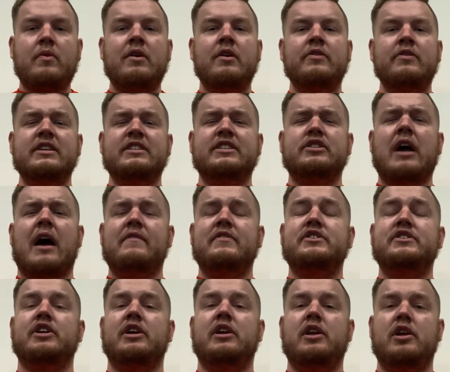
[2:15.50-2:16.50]
this is
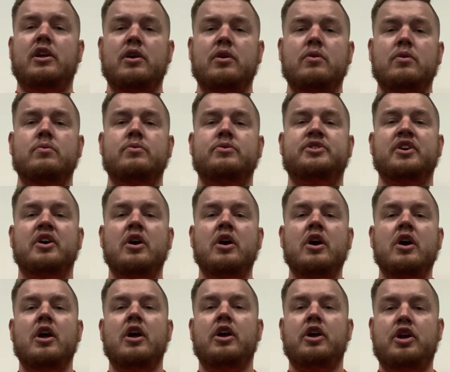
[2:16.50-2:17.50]
obviously huge
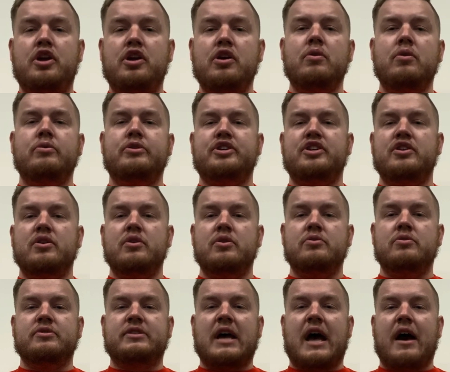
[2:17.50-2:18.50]

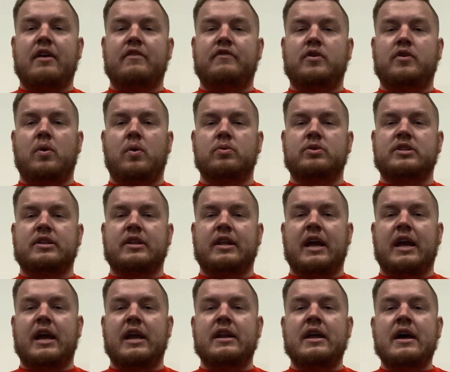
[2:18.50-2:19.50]
news out of Colts
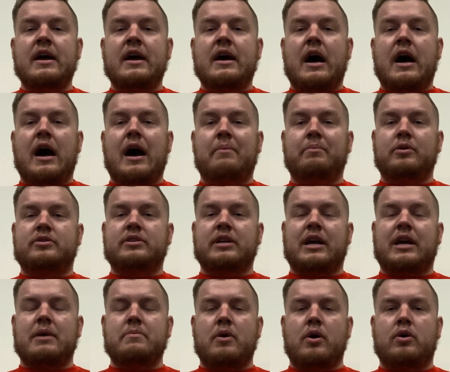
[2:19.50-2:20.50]
land. Looks
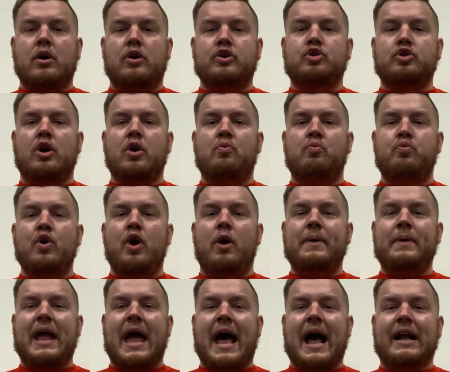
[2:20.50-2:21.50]
like Kemoko Turay will
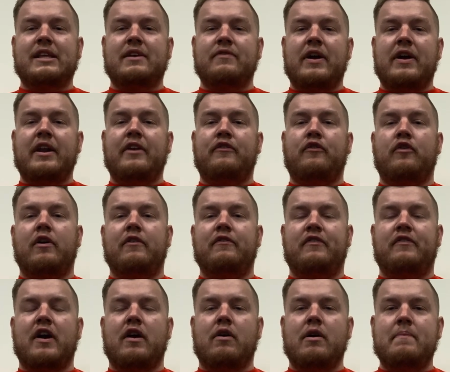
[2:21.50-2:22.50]
be activated for a
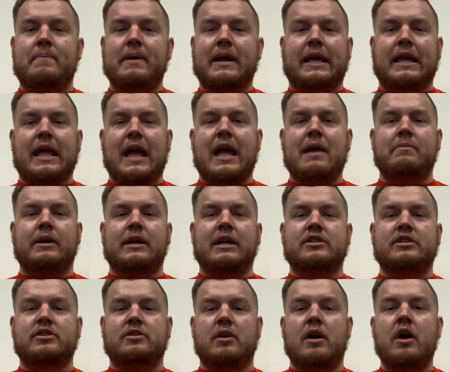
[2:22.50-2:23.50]
very big game
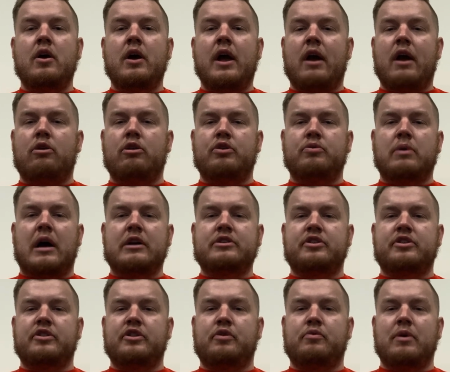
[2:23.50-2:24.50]
against Aaron
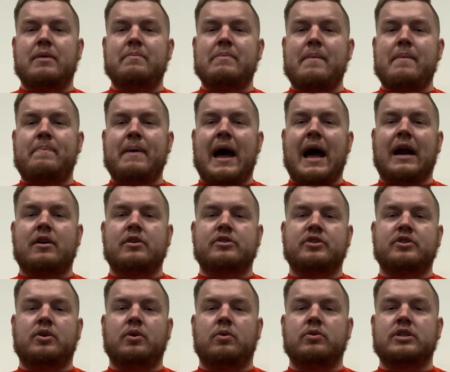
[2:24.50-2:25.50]
Rodgers and the Green Bay Packers.
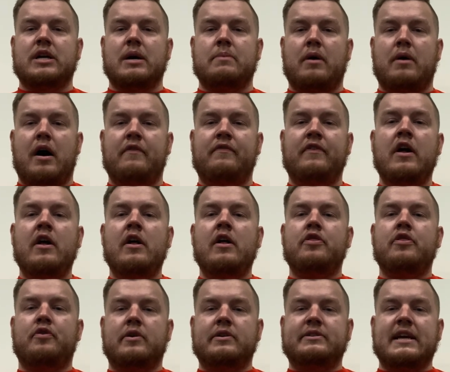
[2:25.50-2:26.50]
The Colts come off
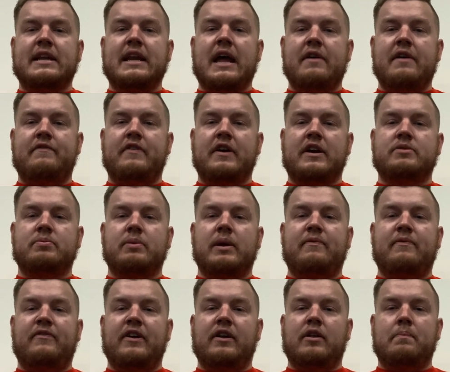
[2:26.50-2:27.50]
Thursday night victory,
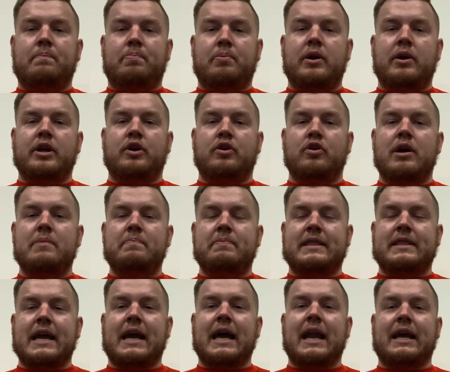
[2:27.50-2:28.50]
feeling pretty good,
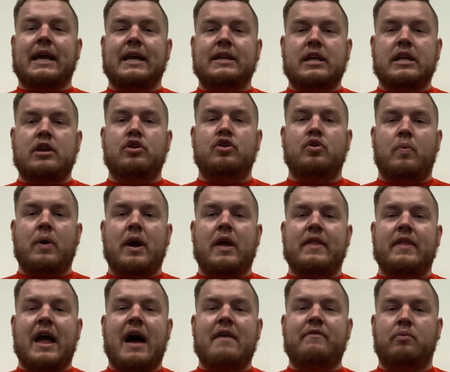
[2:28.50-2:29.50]
but they got to continue to win.
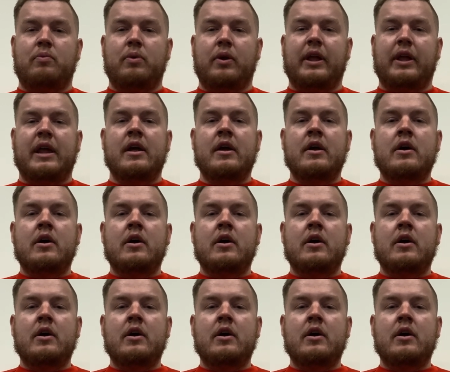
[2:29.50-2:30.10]
They have a really